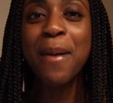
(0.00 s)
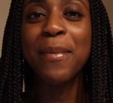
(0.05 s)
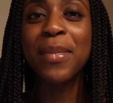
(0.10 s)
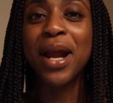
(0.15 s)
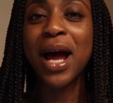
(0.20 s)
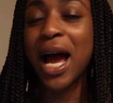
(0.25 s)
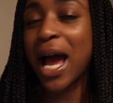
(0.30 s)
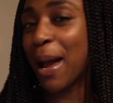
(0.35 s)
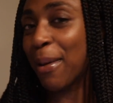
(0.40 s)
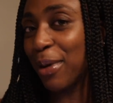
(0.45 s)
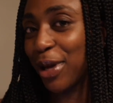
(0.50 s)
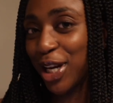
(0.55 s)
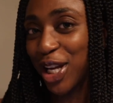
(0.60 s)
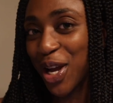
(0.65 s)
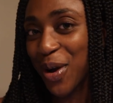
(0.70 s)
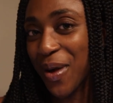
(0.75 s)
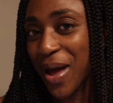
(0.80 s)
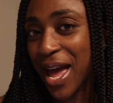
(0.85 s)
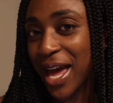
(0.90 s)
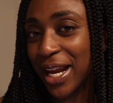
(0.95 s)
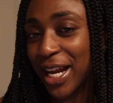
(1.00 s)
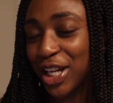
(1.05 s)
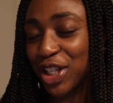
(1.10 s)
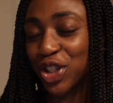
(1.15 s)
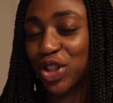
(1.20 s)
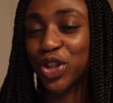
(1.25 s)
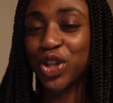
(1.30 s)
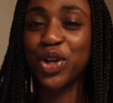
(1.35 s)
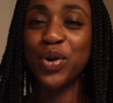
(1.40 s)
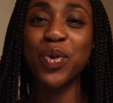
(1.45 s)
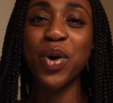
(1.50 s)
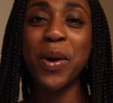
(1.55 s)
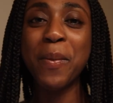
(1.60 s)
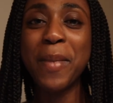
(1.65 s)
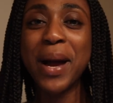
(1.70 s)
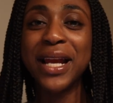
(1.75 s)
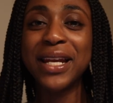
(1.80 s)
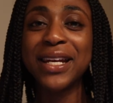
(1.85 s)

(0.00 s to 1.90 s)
But I'm gonna go ahead and show you all my